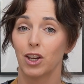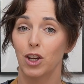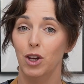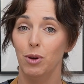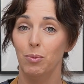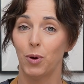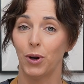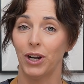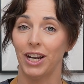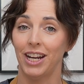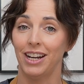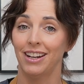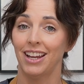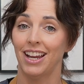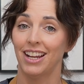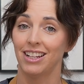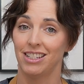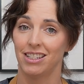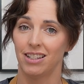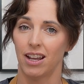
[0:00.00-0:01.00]
Good morning,
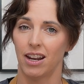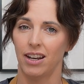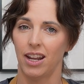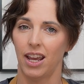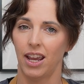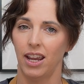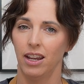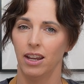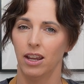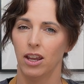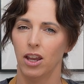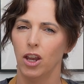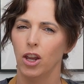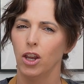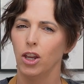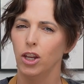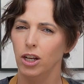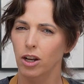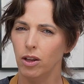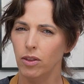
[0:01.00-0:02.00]
it's Sunday.
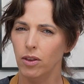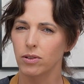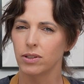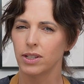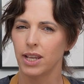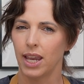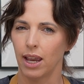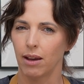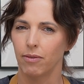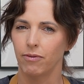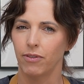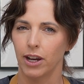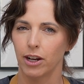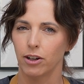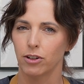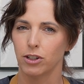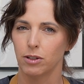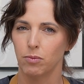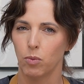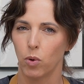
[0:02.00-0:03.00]
You know those campfire
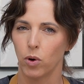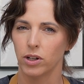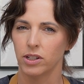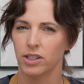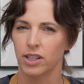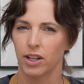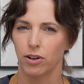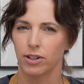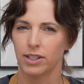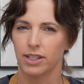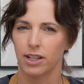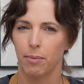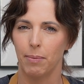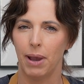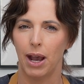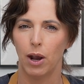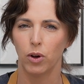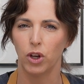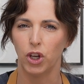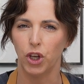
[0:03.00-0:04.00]
s'mores that are
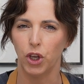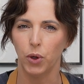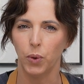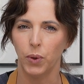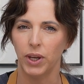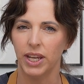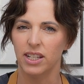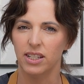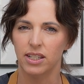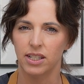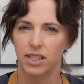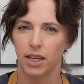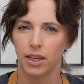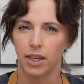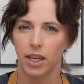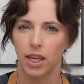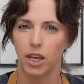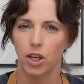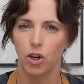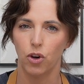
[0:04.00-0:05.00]
somehow gooey,
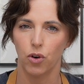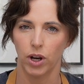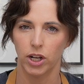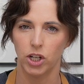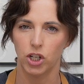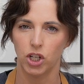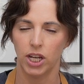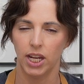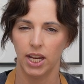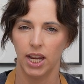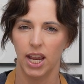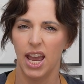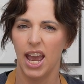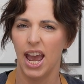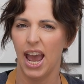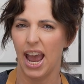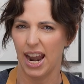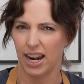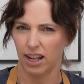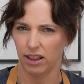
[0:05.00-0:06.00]
sticky, crunchy,
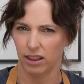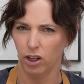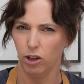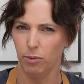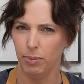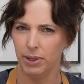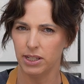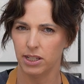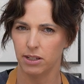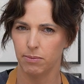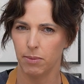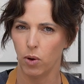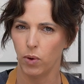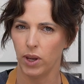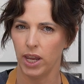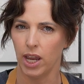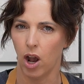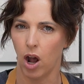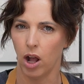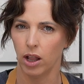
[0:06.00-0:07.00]
and a little bit
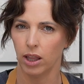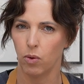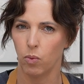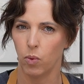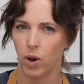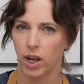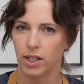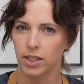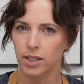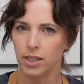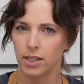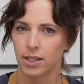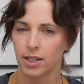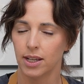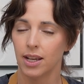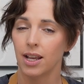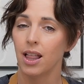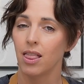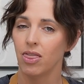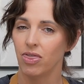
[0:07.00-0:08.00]
smoky all at once?
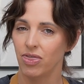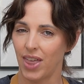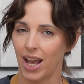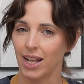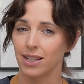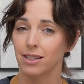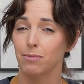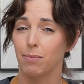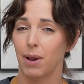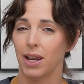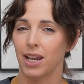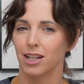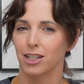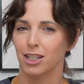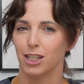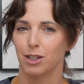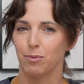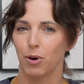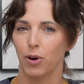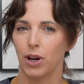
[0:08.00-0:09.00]
That's my
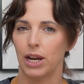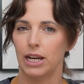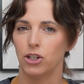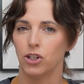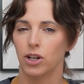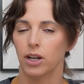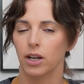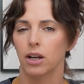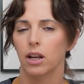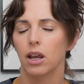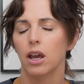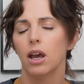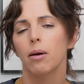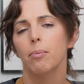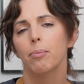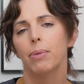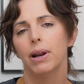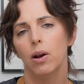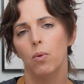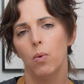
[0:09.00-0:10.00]
inspiration.
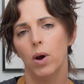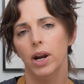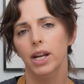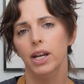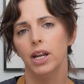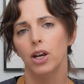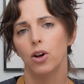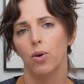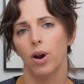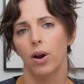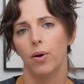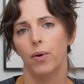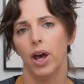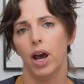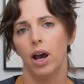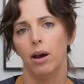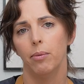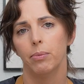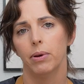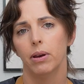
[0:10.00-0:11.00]
But I wanted it grown
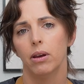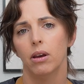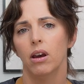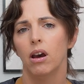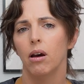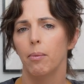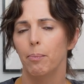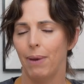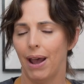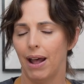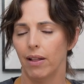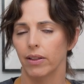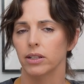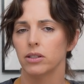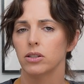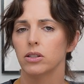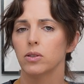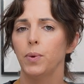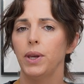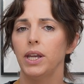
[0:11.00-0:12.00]
up.
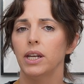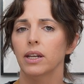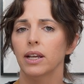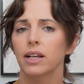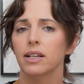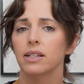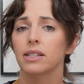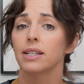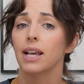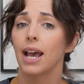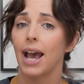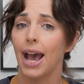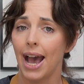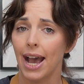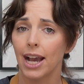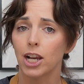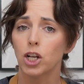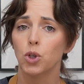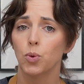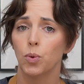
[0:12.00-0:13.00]
Balanced sweetness,
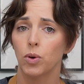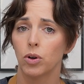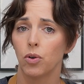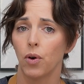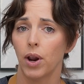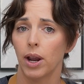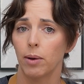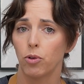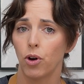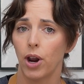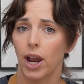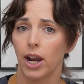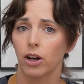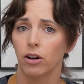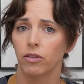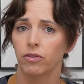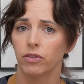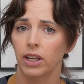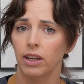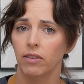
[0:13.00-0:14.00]
actual graham cracker
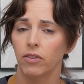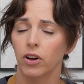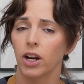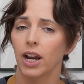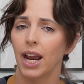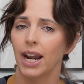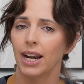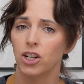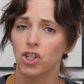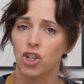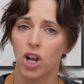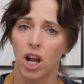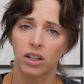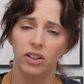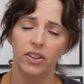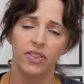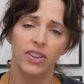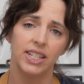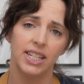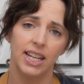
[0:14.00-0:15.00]
flavor, and a
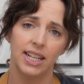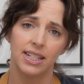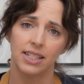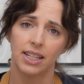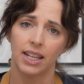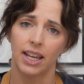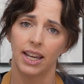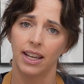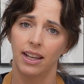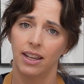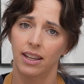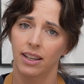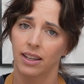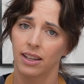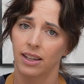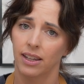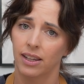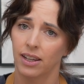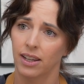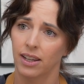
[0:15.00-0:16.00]
chocolate that tastes like,